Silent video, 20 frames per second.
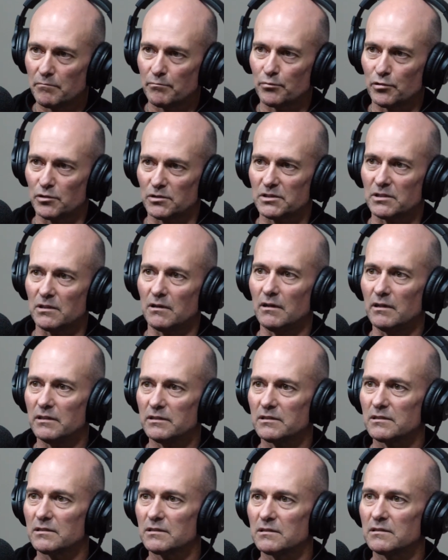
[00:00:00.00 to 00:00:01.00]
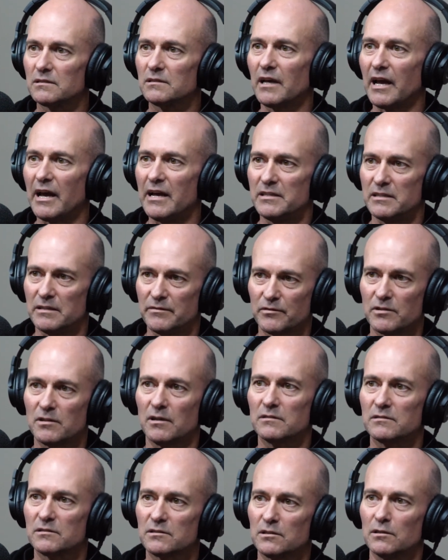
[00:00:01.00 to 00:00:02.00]
precise, and you've
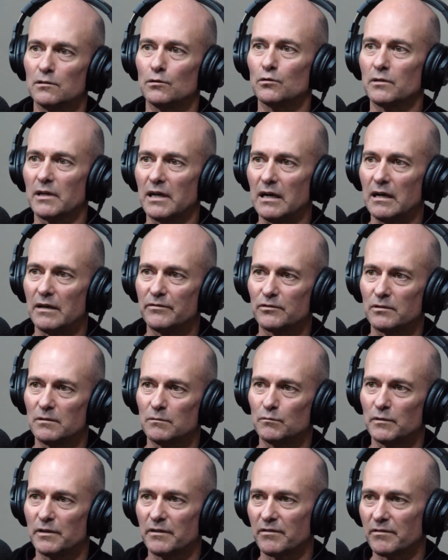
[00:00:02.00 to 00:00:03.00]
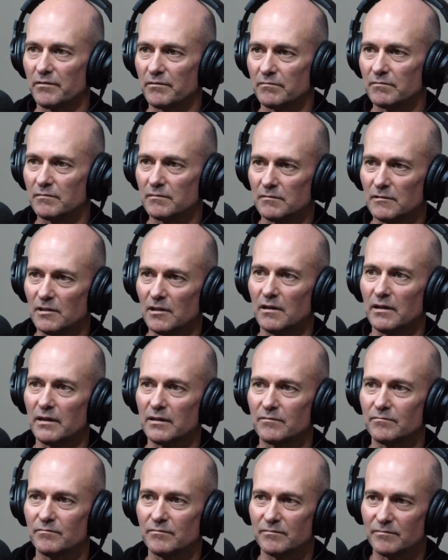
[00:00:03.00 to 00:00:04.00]
got to look after them with like
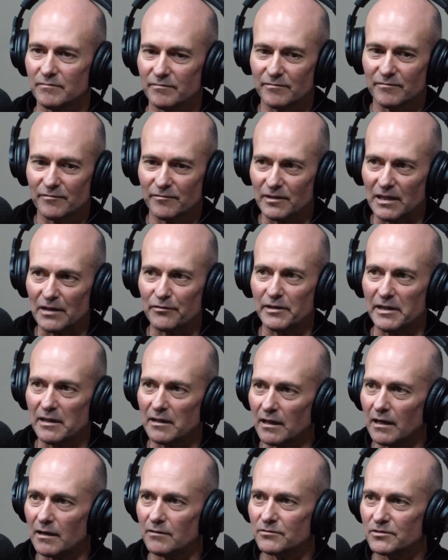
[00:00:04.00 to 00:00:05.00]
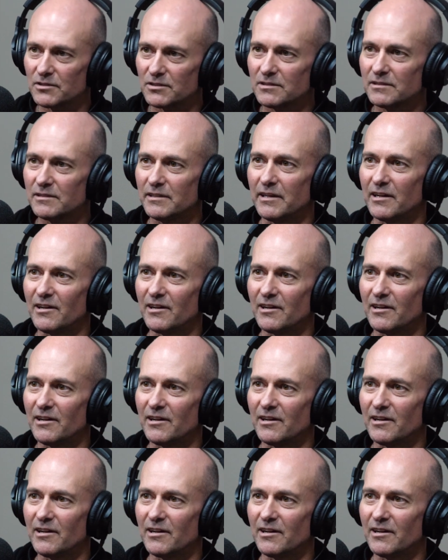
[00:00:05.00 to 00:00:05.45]
fluffy gloves. You